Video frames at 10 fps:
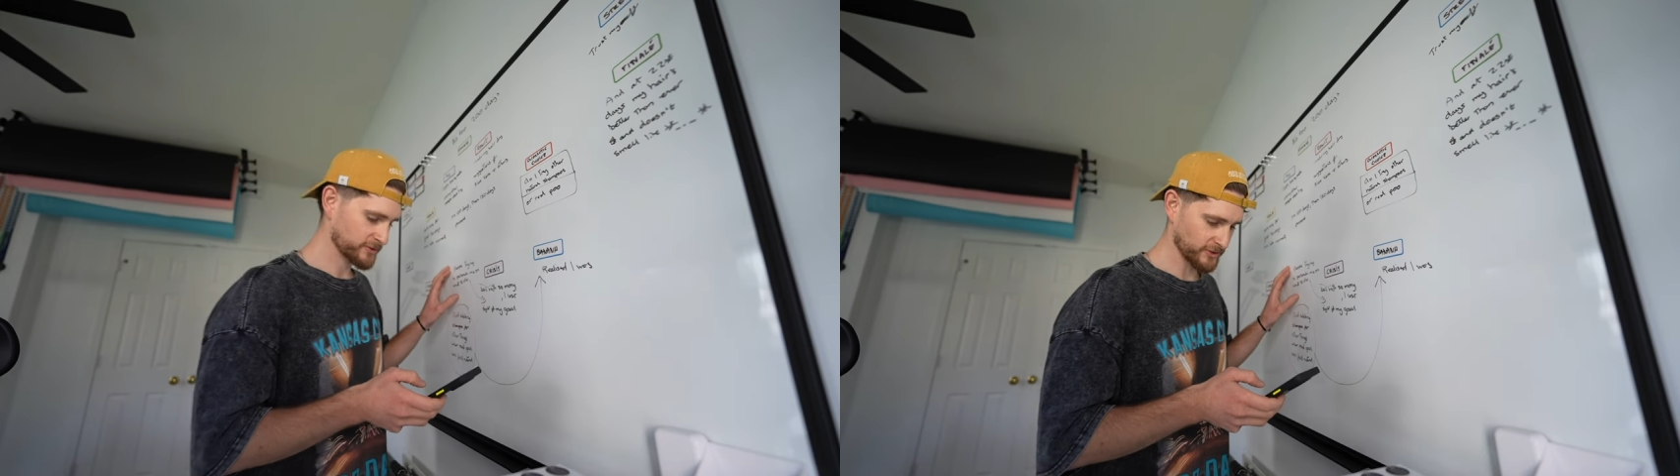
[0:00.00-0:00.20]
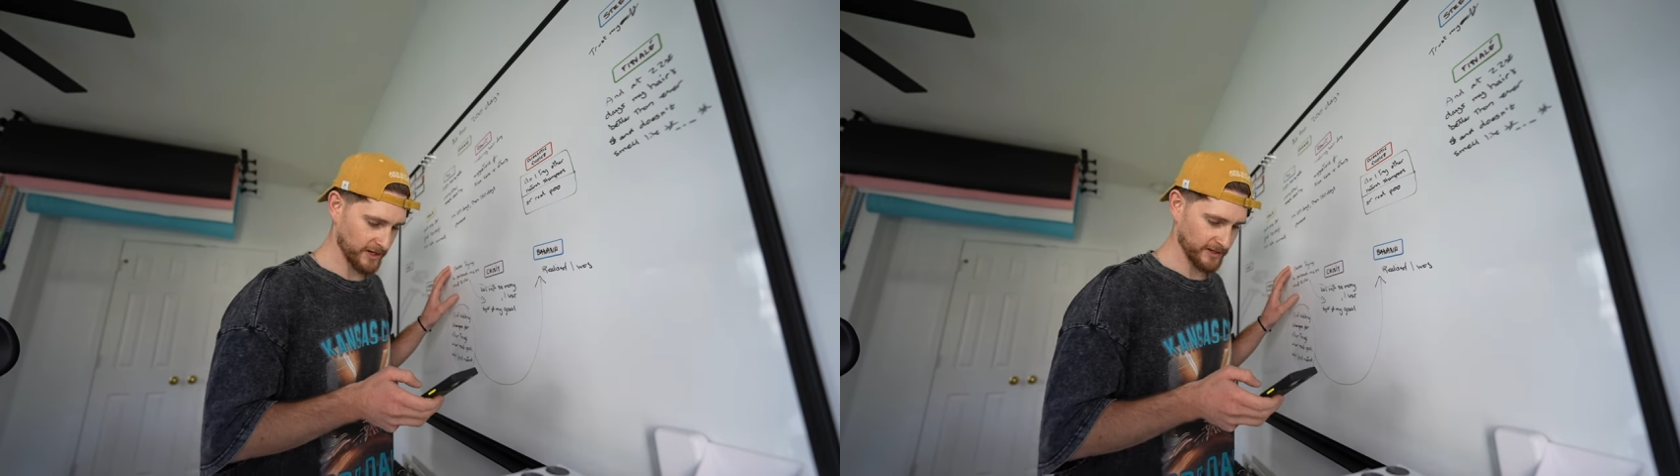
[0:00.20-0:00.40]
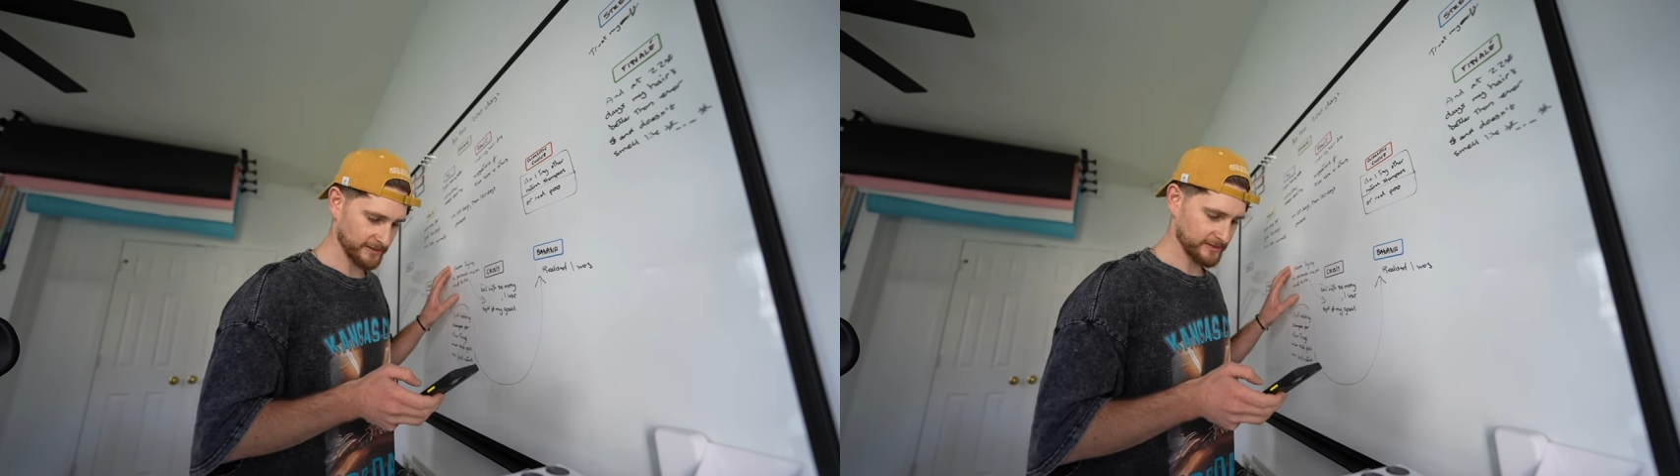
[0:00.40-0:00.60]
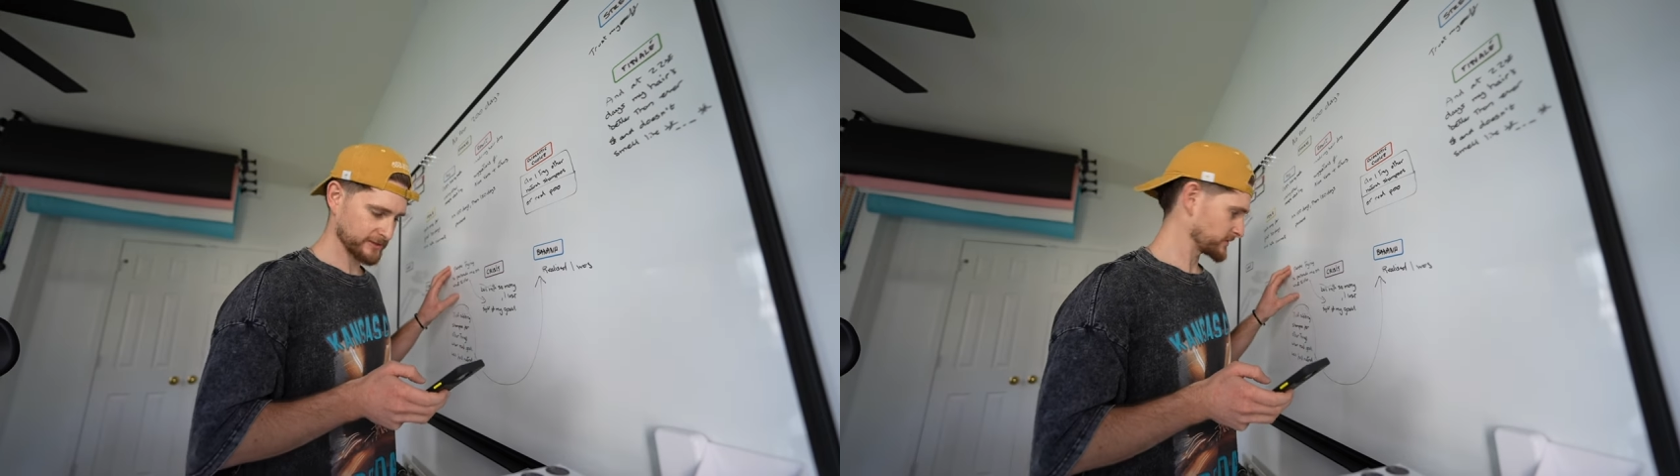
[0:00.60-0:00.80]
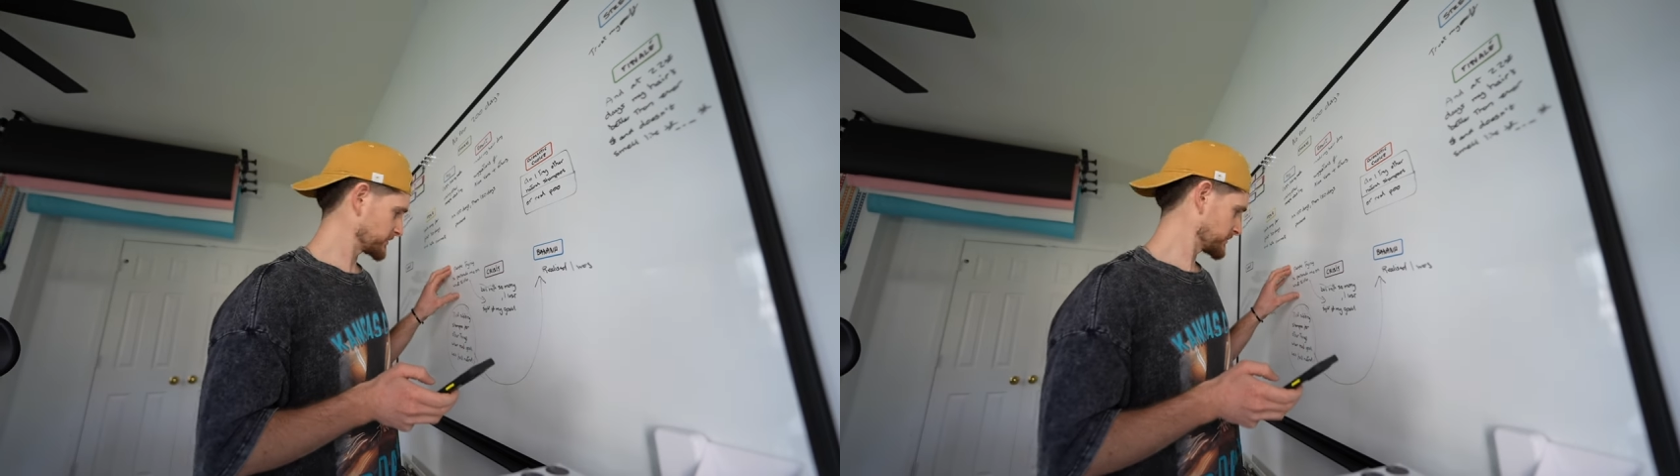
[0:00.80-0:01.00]
trying
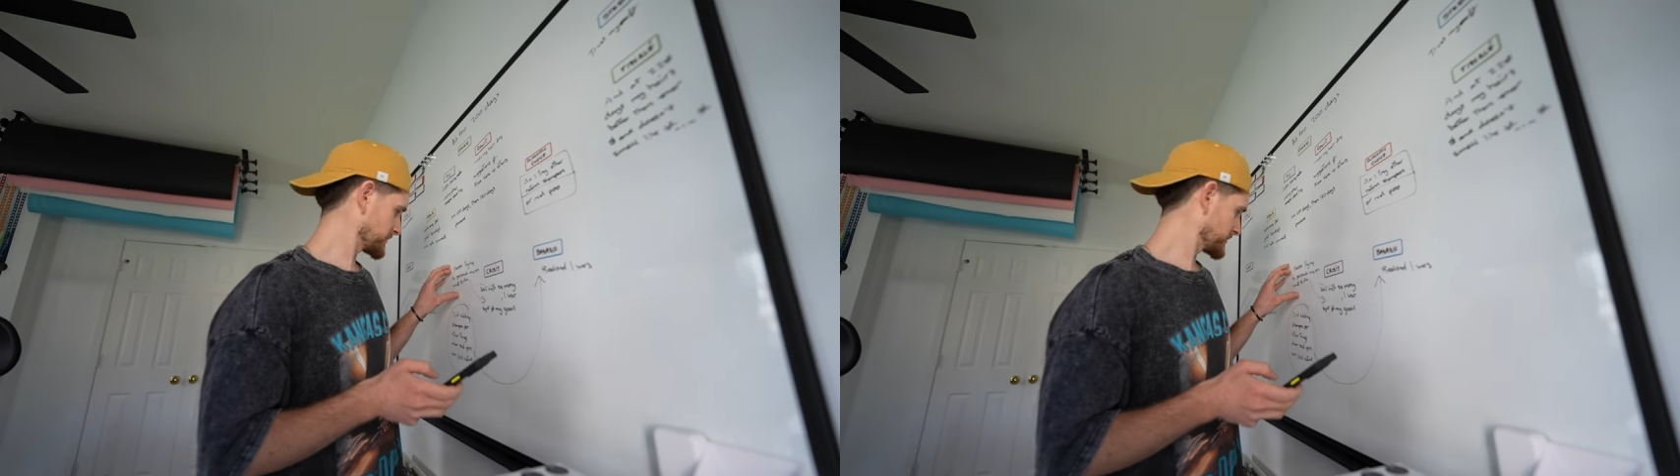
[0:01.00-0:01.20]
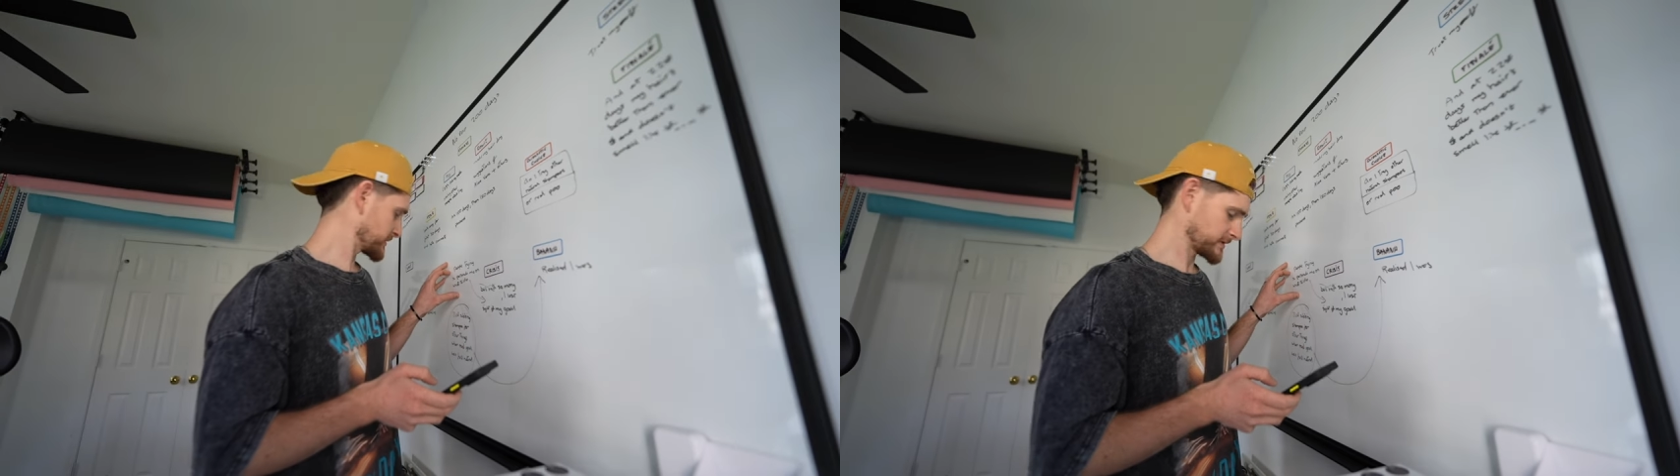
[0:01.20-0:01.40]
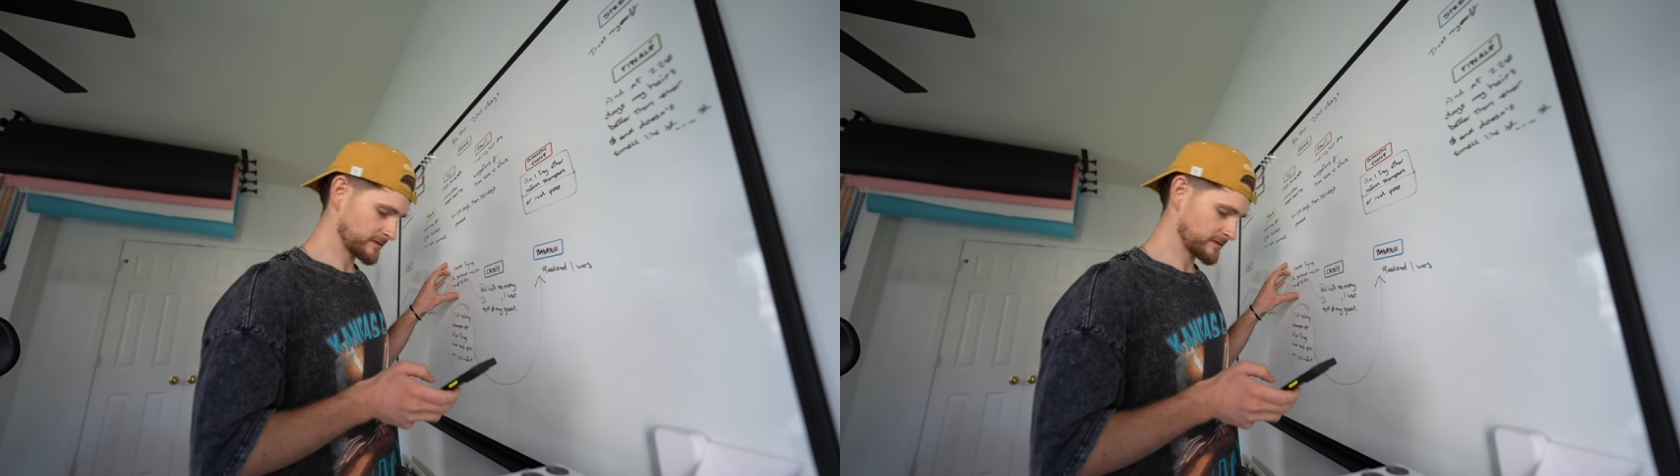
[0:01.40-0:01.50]
to